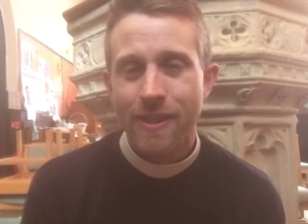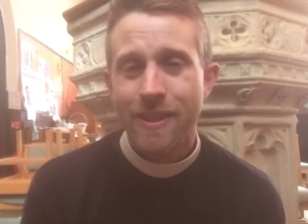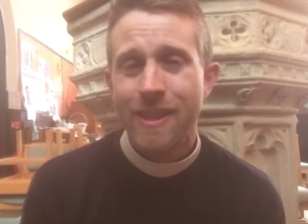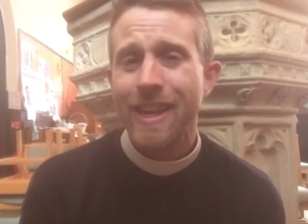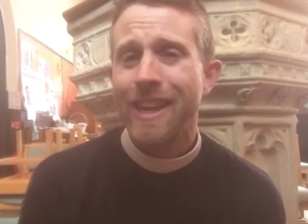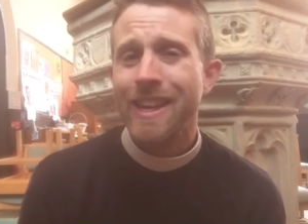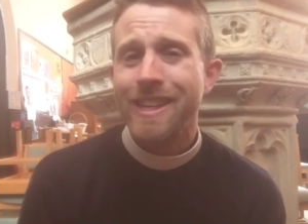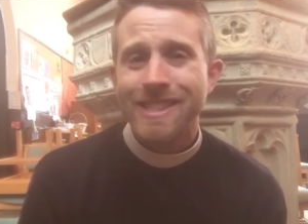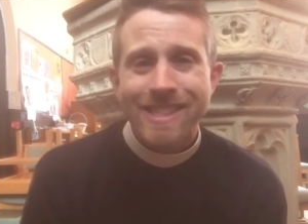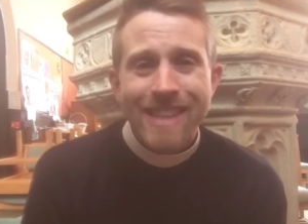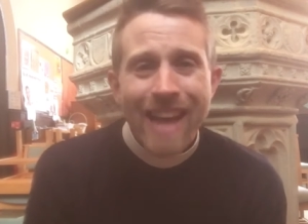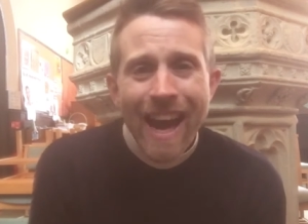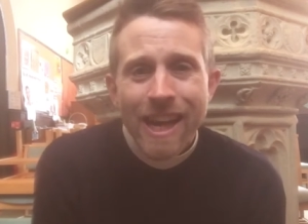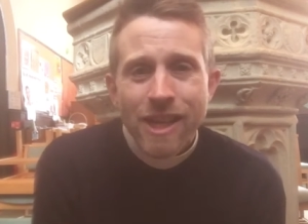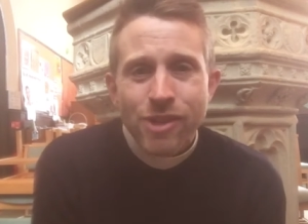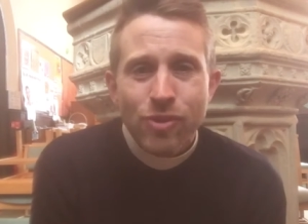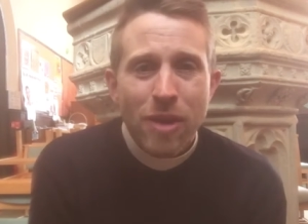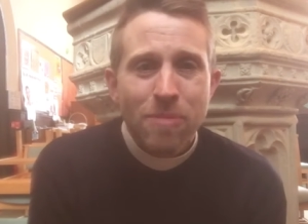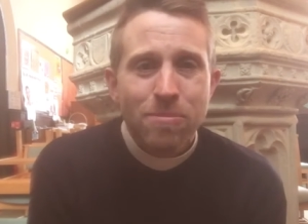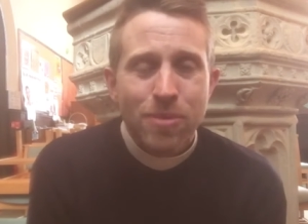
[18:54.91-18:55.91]
the
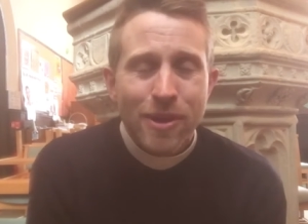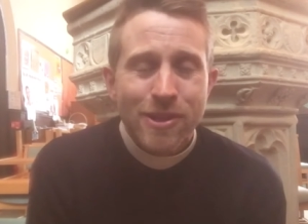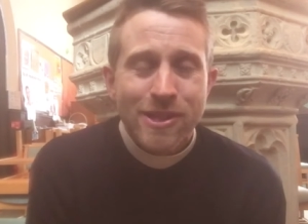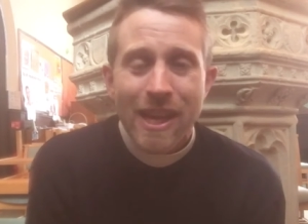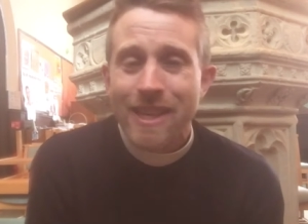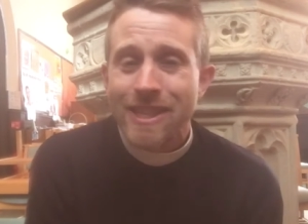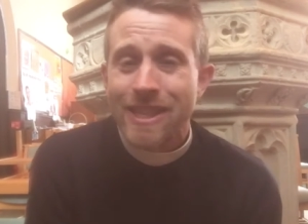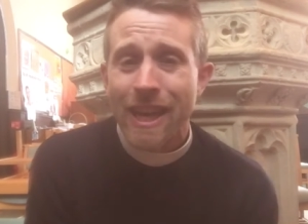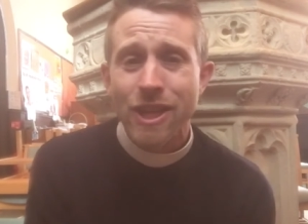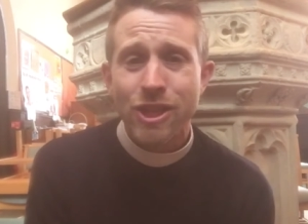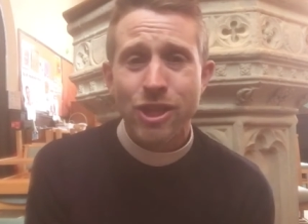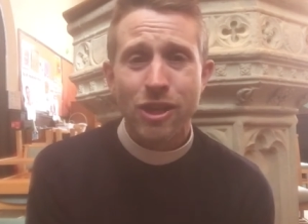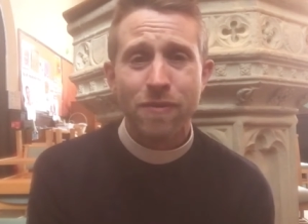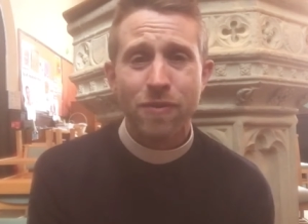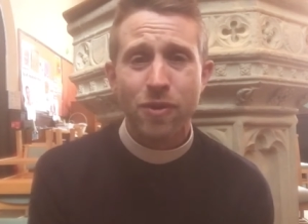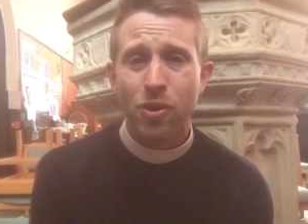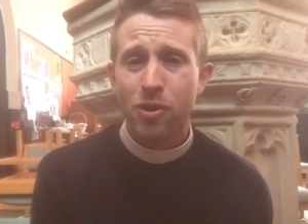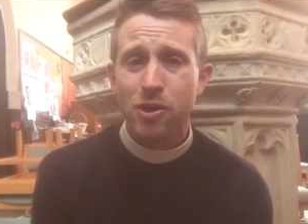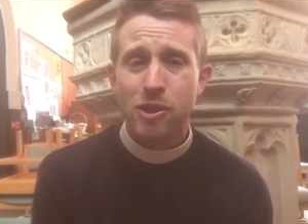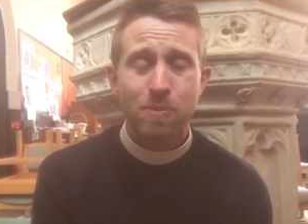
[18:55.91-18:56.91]
exact representation
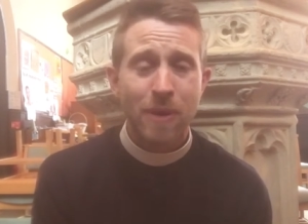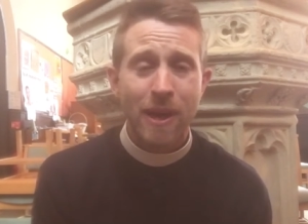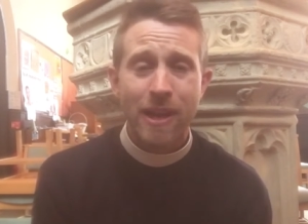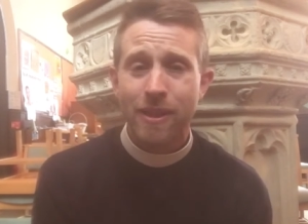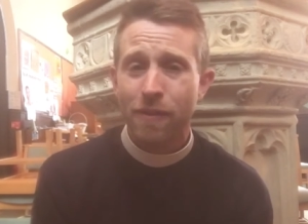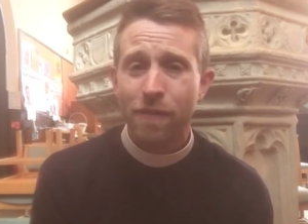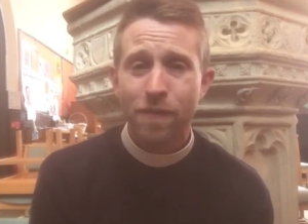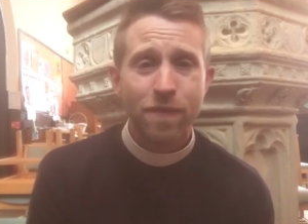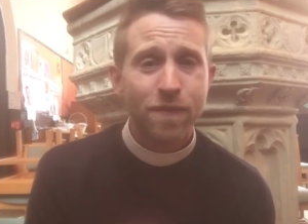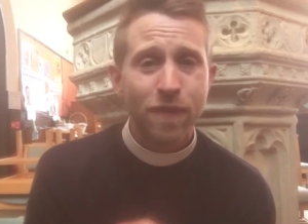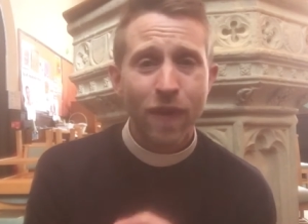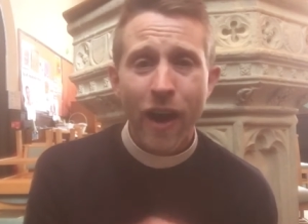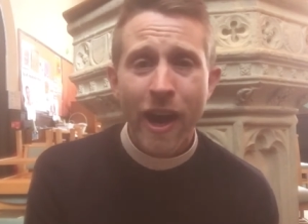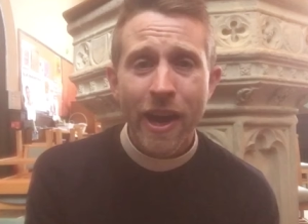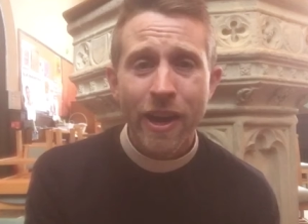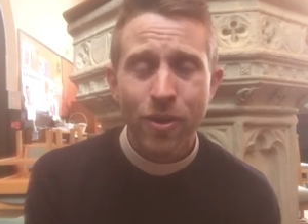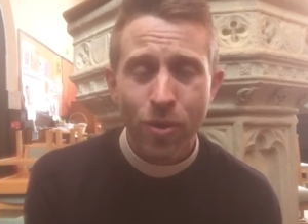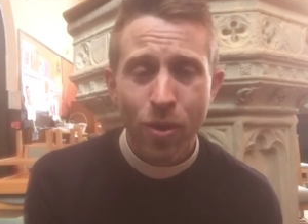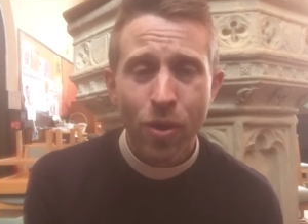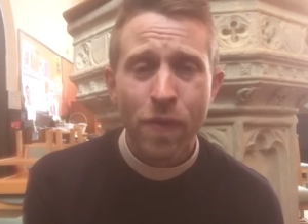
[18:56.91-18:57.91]
of God's being the
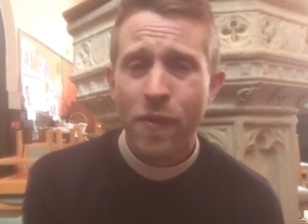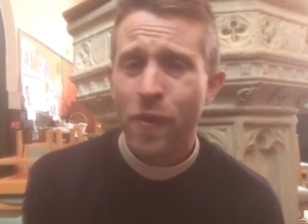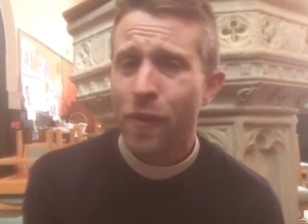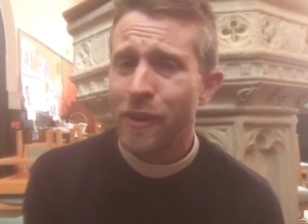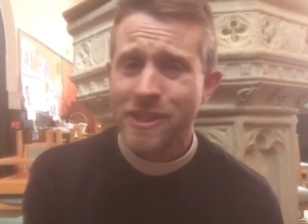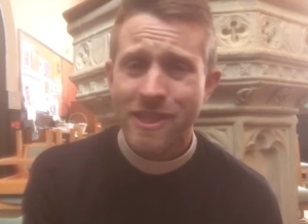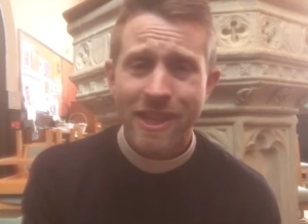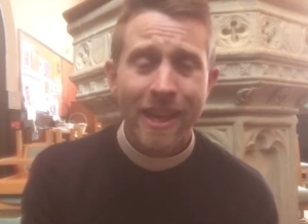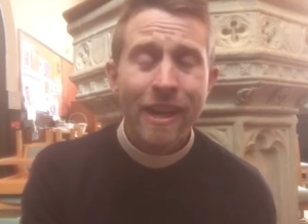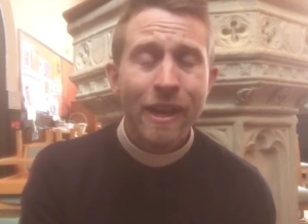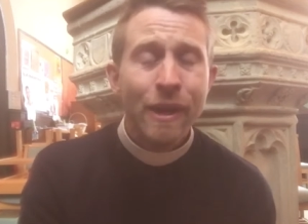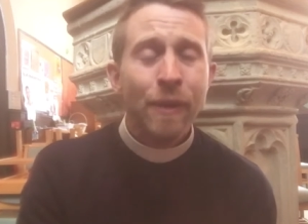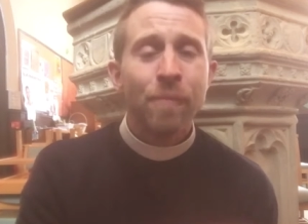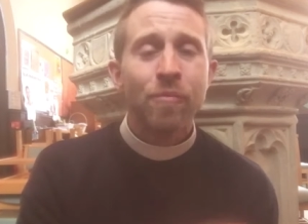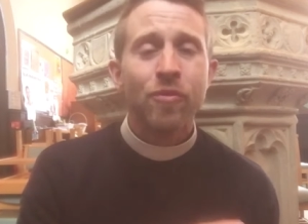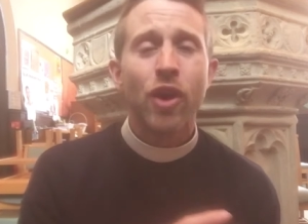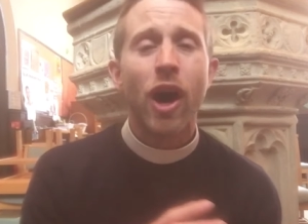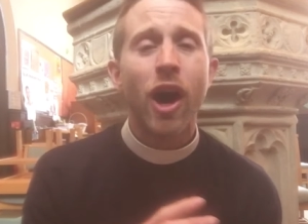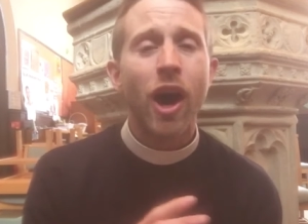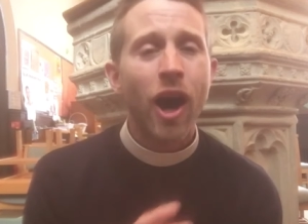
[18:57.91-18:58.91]
final authority,
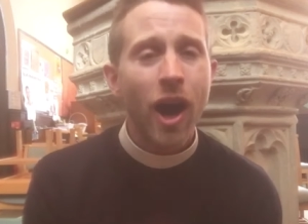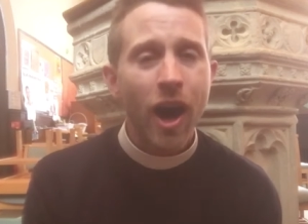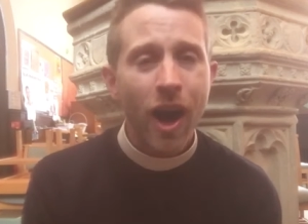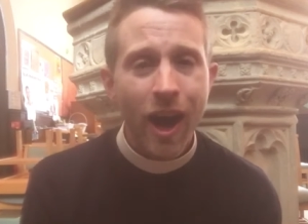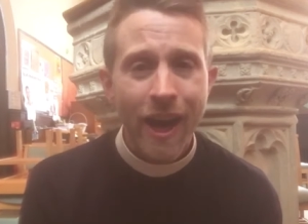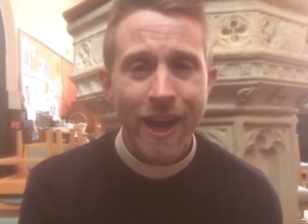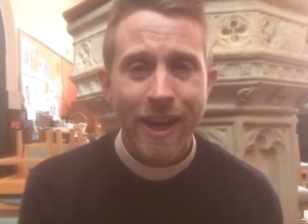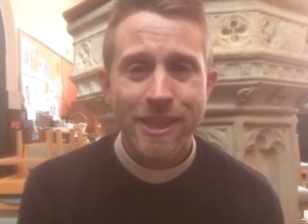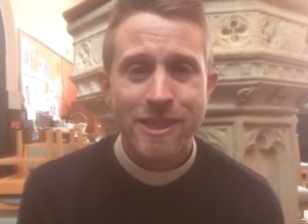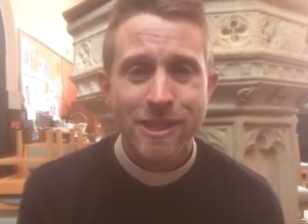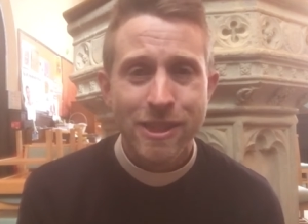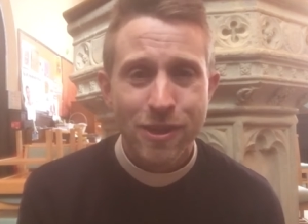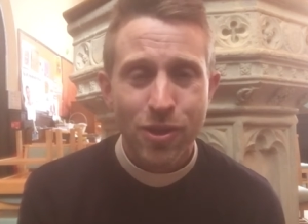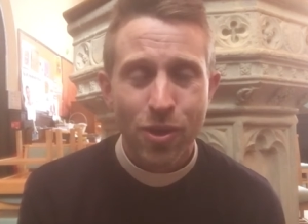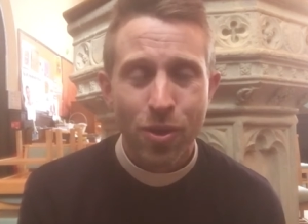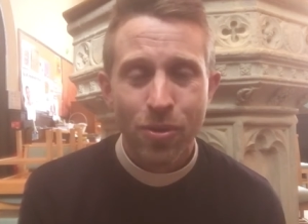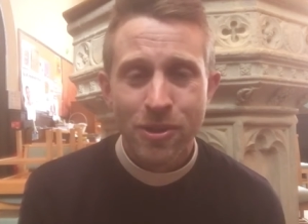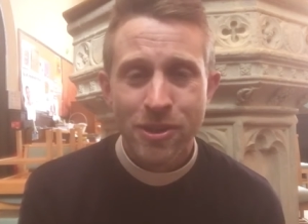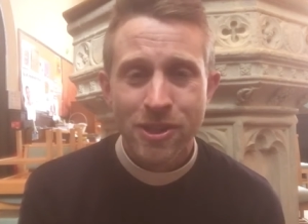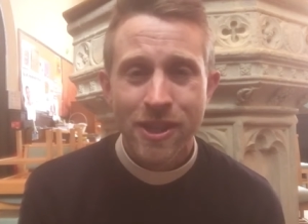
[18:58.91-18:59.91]
the highest
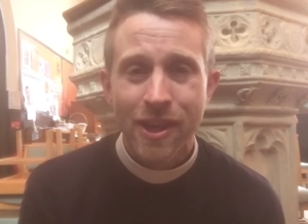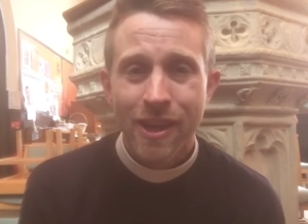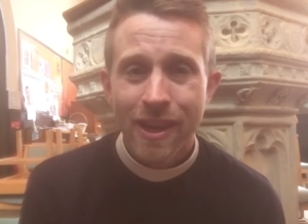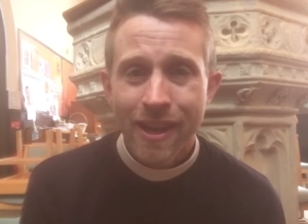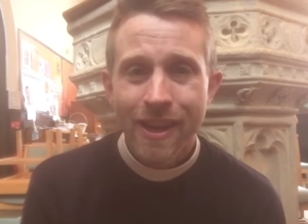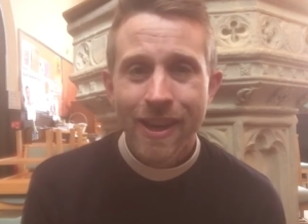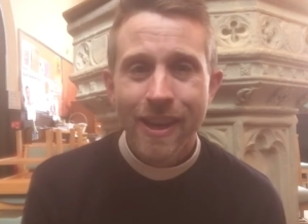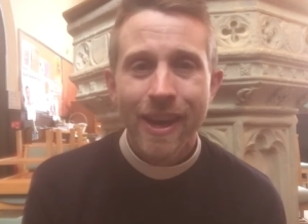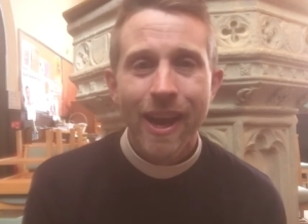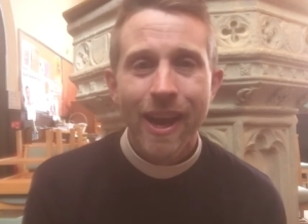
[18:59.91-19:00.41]
authority,